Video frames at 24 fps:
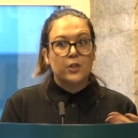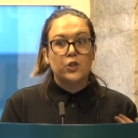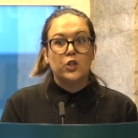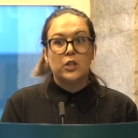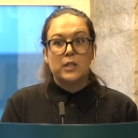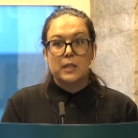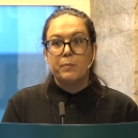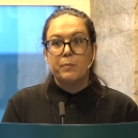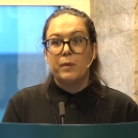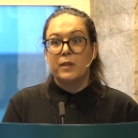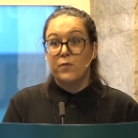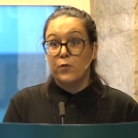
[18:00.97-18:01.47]

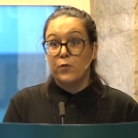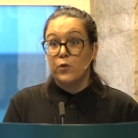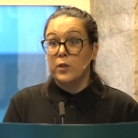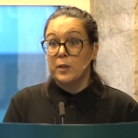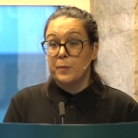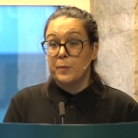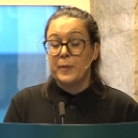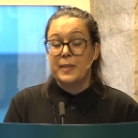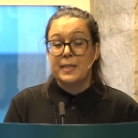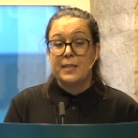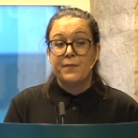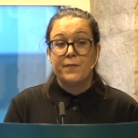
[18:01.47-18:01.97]
actions, but for
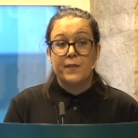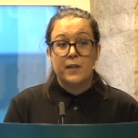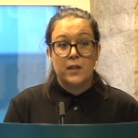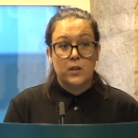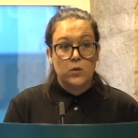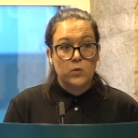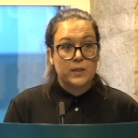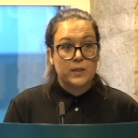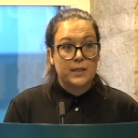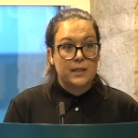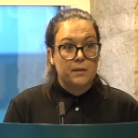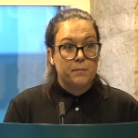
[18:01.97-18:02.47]
specific
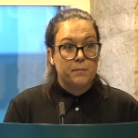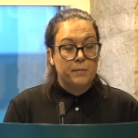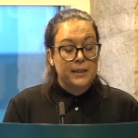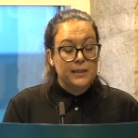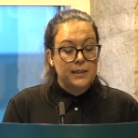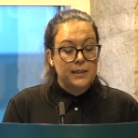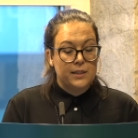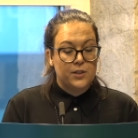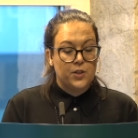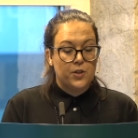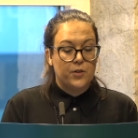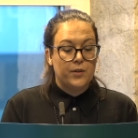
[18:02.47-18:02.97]
use in
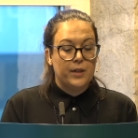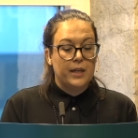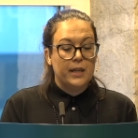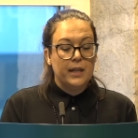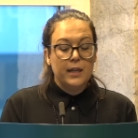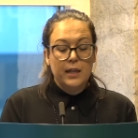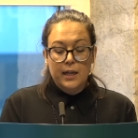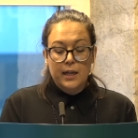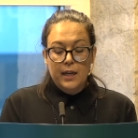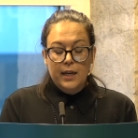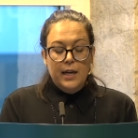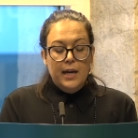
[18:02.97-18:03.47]
military.
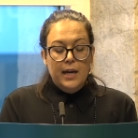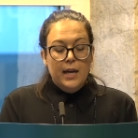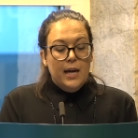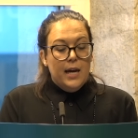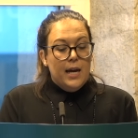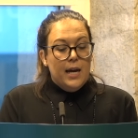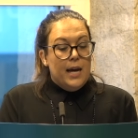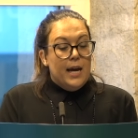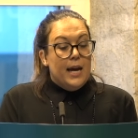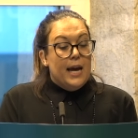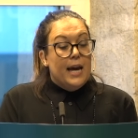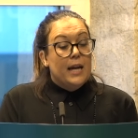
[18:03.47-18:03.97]

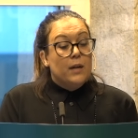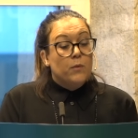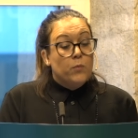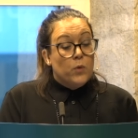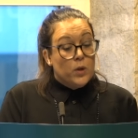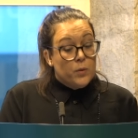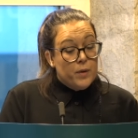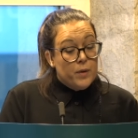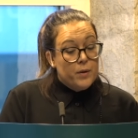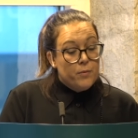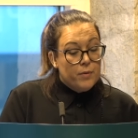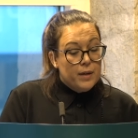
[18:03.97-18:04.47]
And
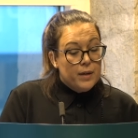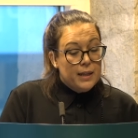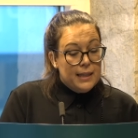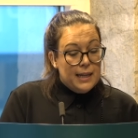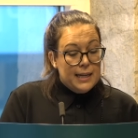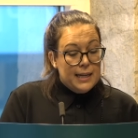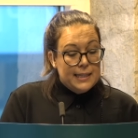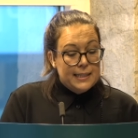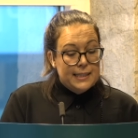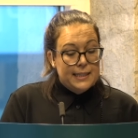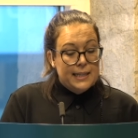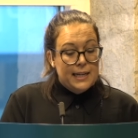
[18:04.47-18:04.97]
what we
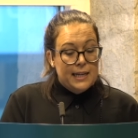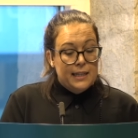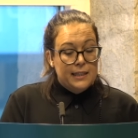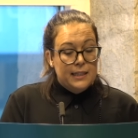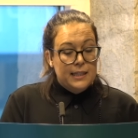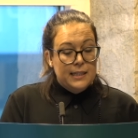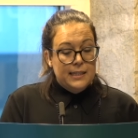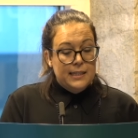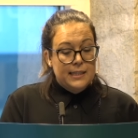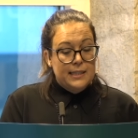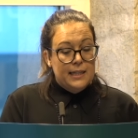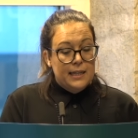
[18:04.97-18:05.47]
realized then
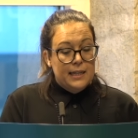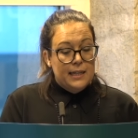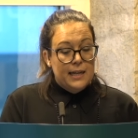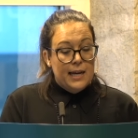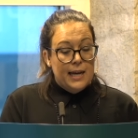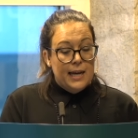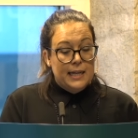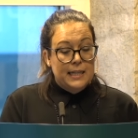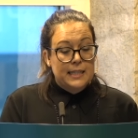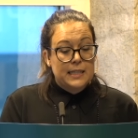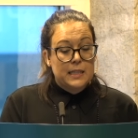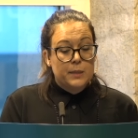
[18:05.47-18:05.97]
is that
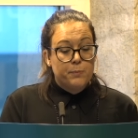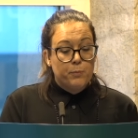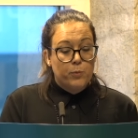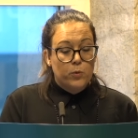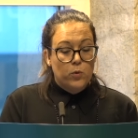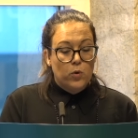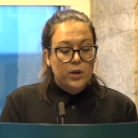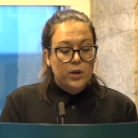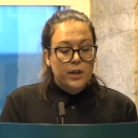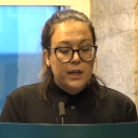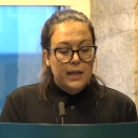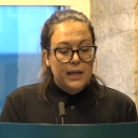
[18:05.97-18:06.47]

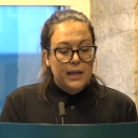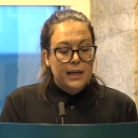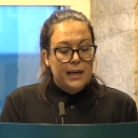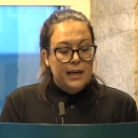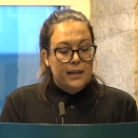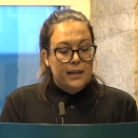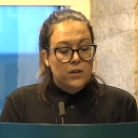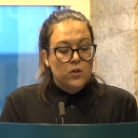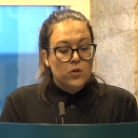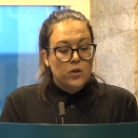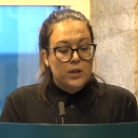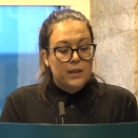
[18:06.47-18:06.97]
exploring
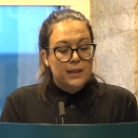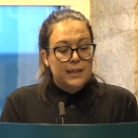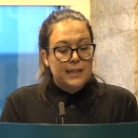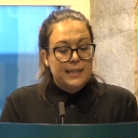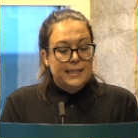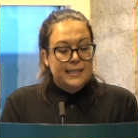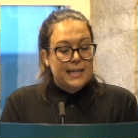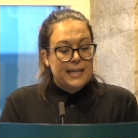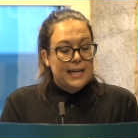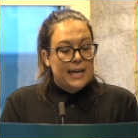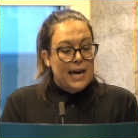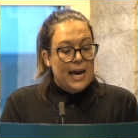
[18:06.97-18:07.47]
and
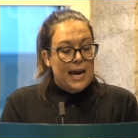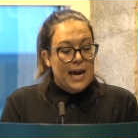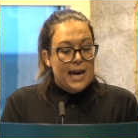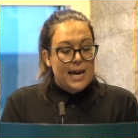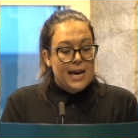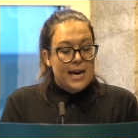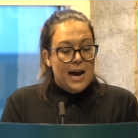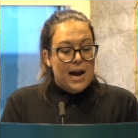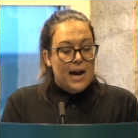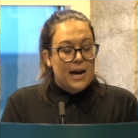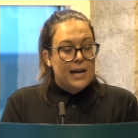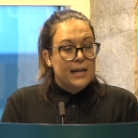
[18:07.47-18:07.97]
utilizing
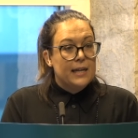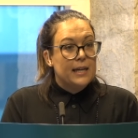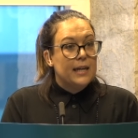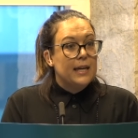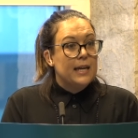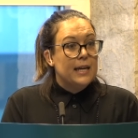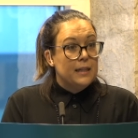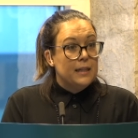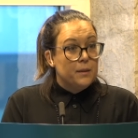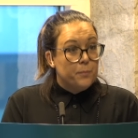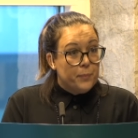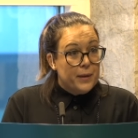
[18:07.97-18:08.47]
AI
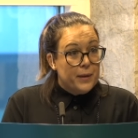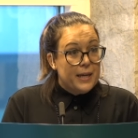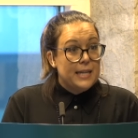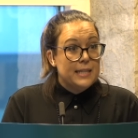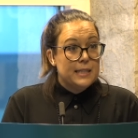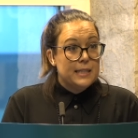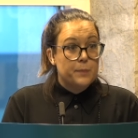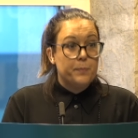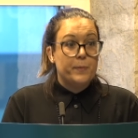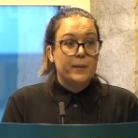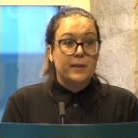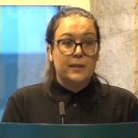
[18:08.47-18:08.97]
in
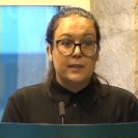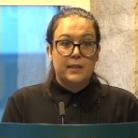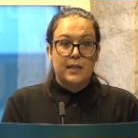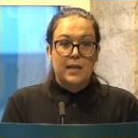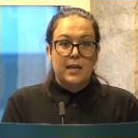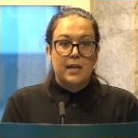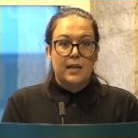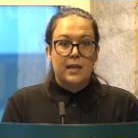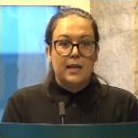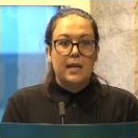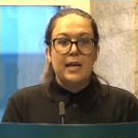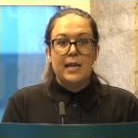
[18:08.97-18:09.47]
peace
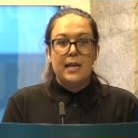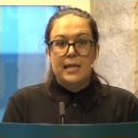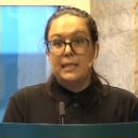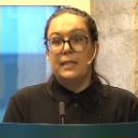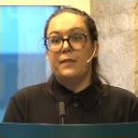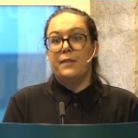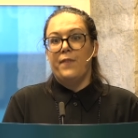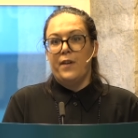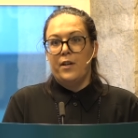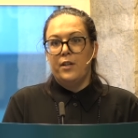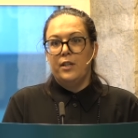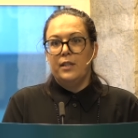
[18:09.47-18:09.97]
building is
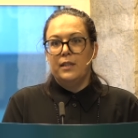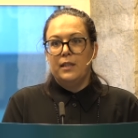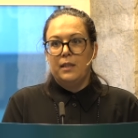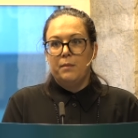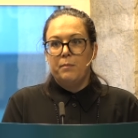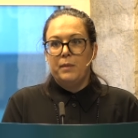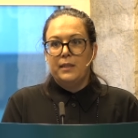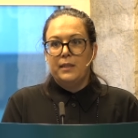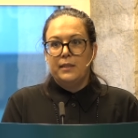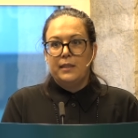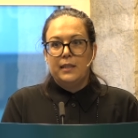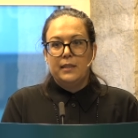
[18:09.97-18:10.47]
very
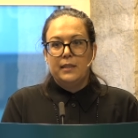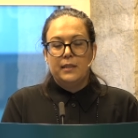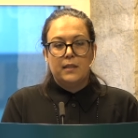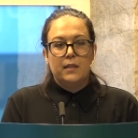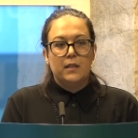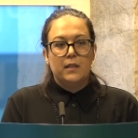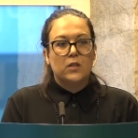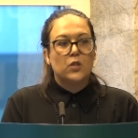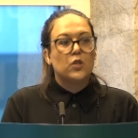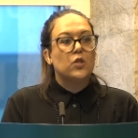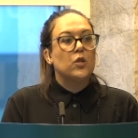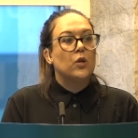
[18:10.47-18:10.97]
limited.
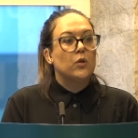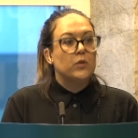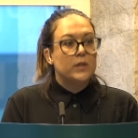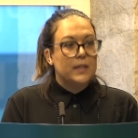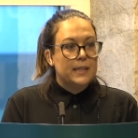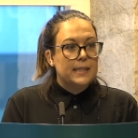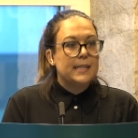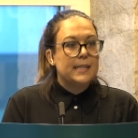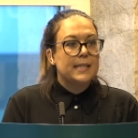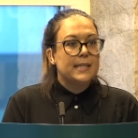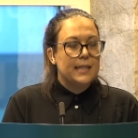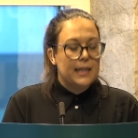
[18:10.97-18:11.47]
So
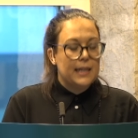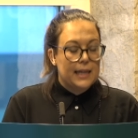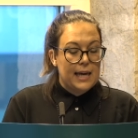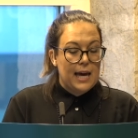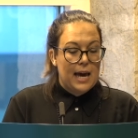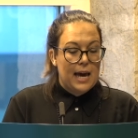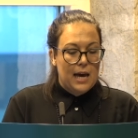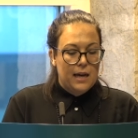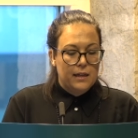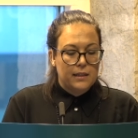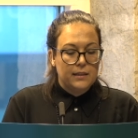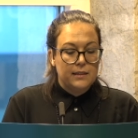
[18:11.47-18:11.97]
this is the
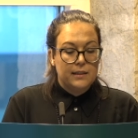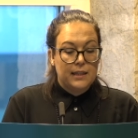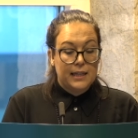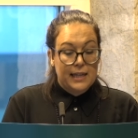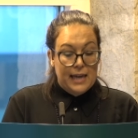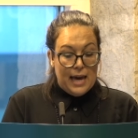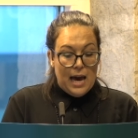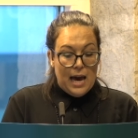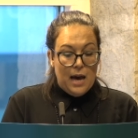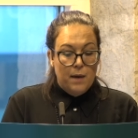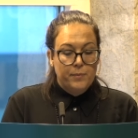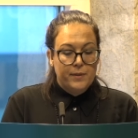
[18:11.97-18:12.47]
the
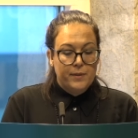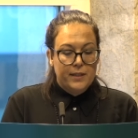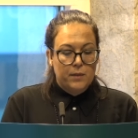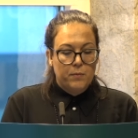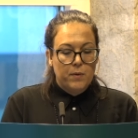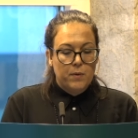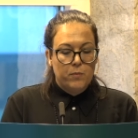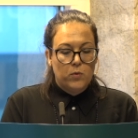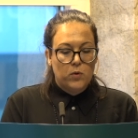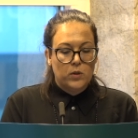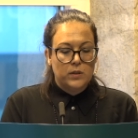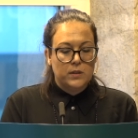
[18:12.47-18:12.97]
gap that
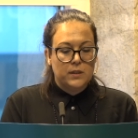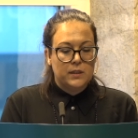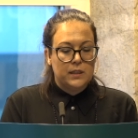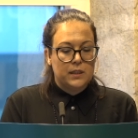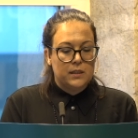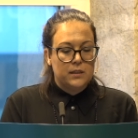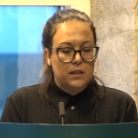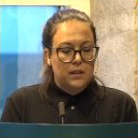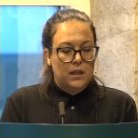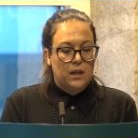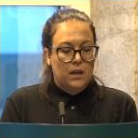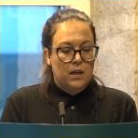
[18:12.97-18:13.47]
we
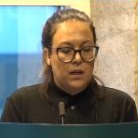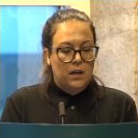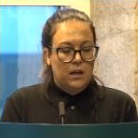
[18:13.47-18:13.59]
wanted uh,